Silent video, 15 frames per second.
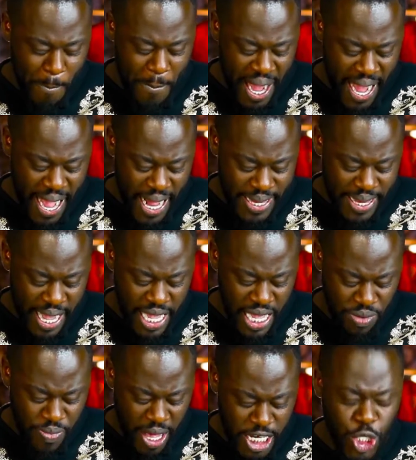bear the
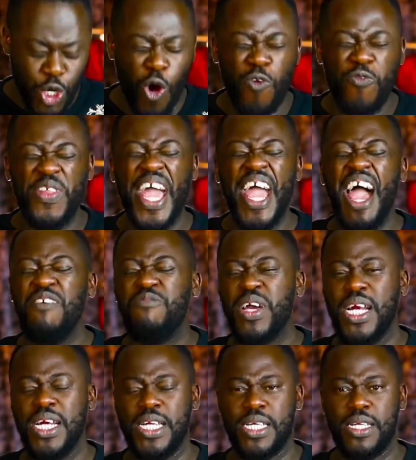image of the
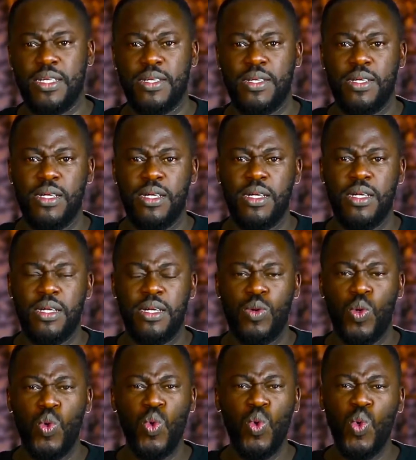heavenly.
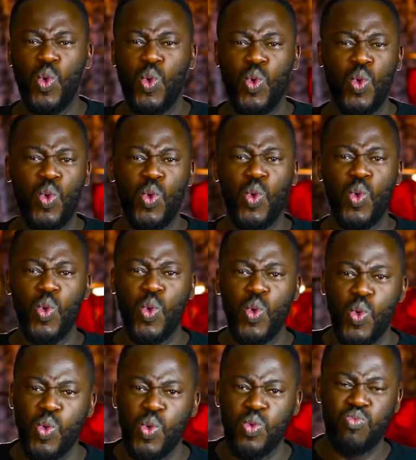
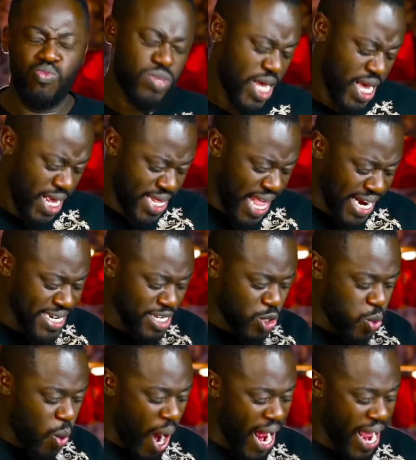Ooh. That
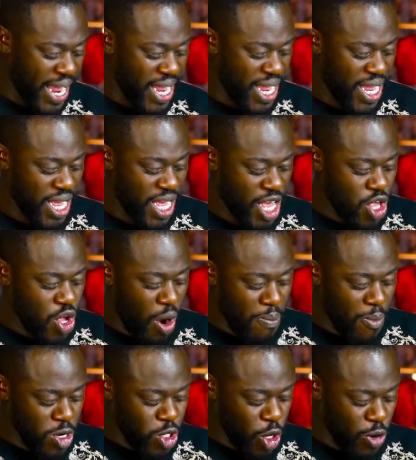is why your
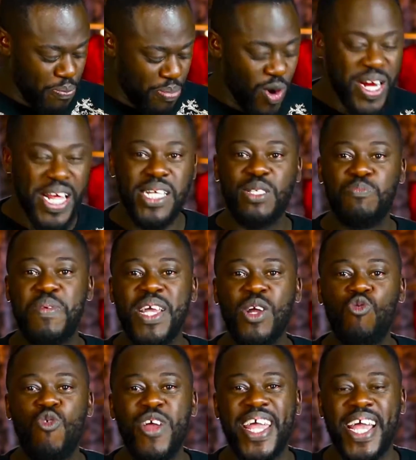mortal body is
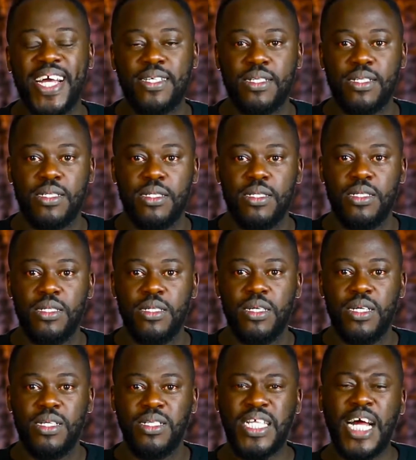being quickened,
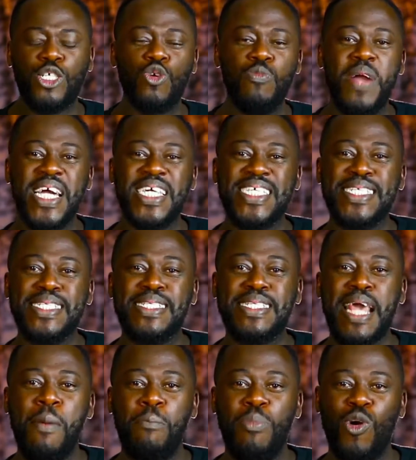that you may
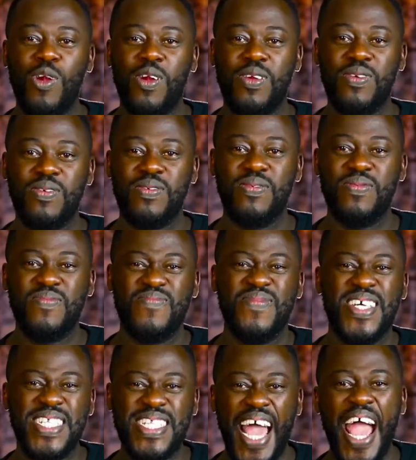resemble
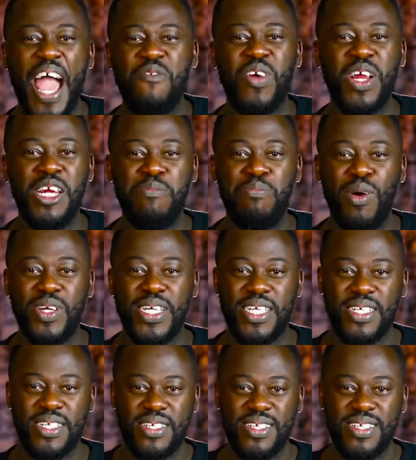the heavenly body.